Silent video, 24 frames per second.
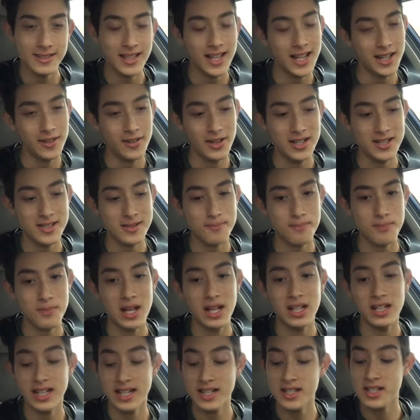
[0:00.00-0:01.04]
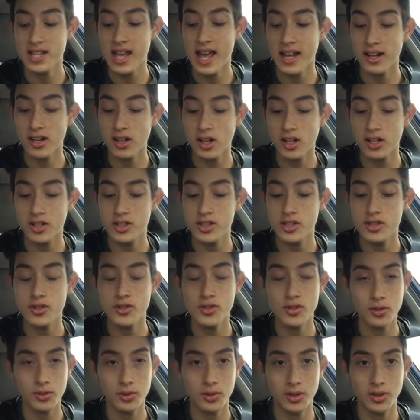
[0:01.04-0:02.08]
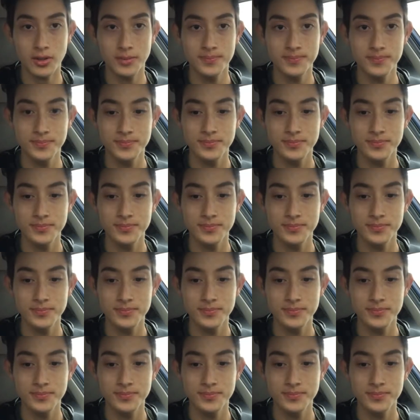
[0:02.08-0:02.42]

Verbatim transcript: Anyways, let's head on to school